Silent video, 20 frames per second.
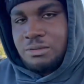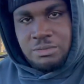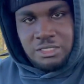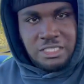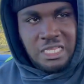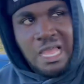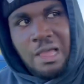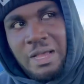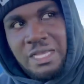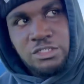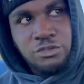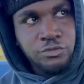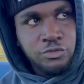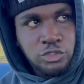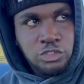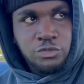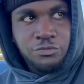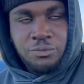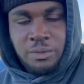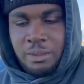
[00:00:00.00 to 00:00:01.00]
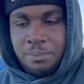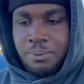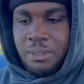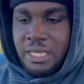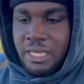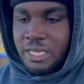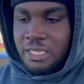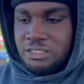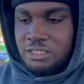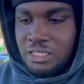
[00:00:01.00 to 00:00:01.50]
I'm gonna tell y'all some future
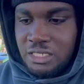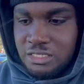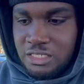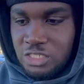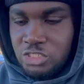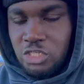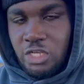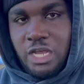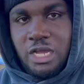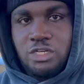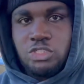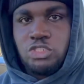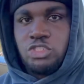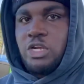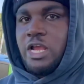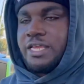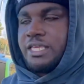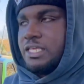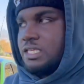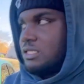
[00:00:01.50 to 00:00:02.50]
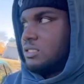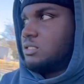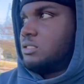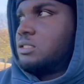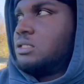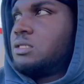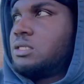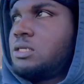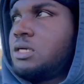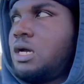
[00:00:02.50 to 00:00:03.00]
plans. You know what I'm saying? Show y'all the track.
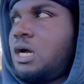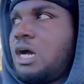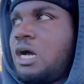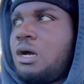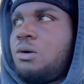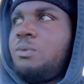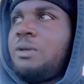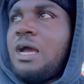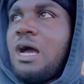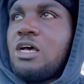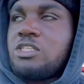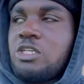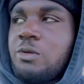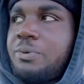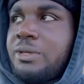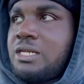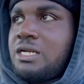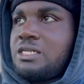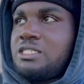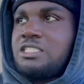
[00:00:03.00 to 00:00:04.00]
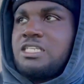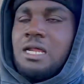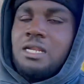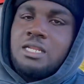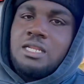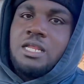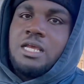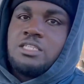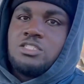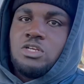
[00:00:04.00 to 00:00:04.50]
Uh, we also picking up the challenge
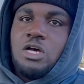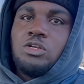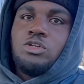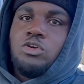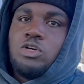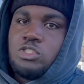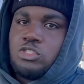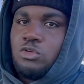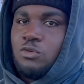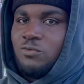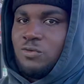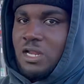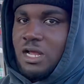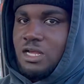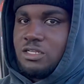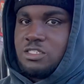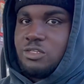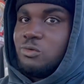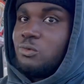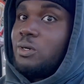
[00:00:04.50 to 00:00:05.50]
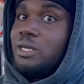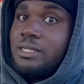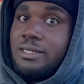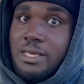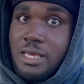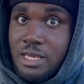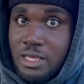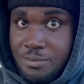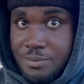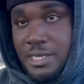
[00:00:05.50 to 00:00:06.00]
today, so I'm doing two vlogs in one
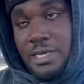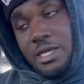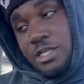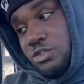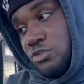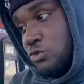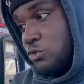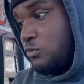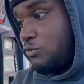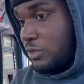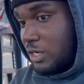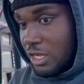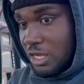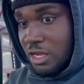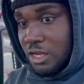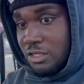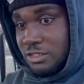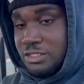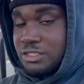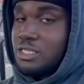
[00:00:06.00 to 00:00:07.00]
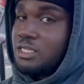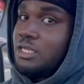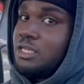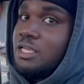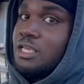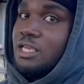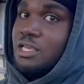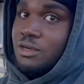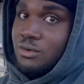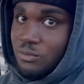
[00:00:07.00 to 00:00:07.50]
day, man. Two
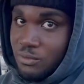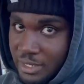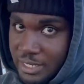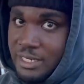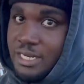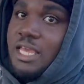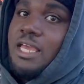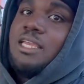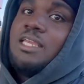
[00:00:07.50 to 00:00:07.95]
vlogs in one day.